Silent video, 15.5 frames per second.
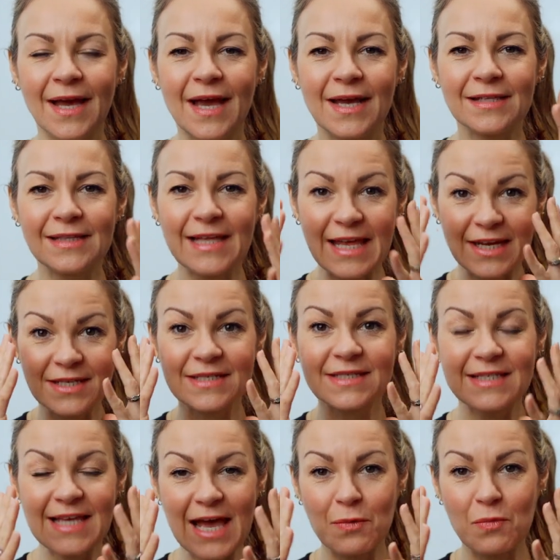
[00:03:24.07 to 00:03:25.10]
and let it
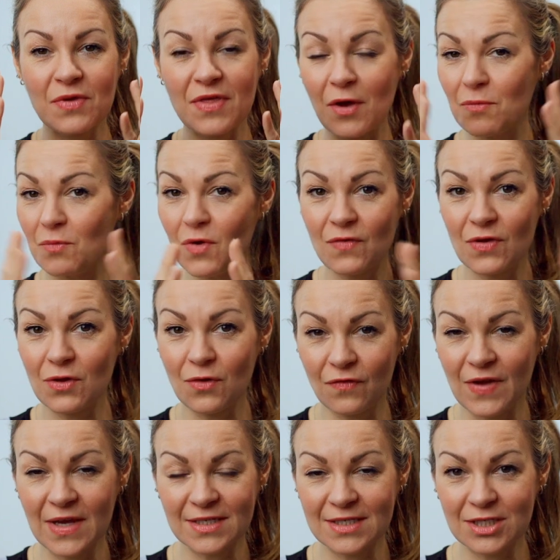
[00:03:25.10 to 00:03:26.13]
set without moving your
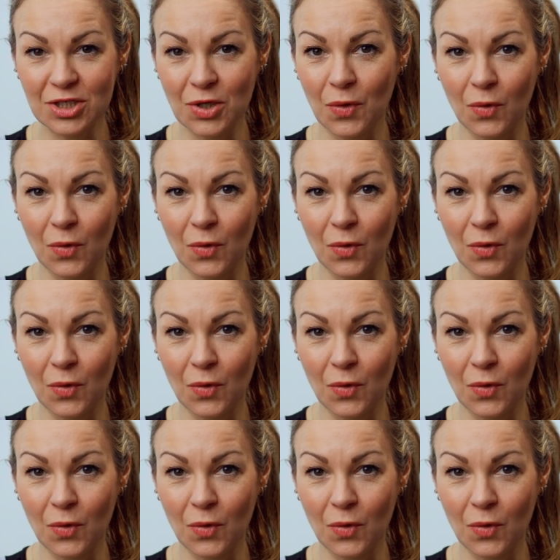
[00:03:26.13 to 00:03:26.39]
face at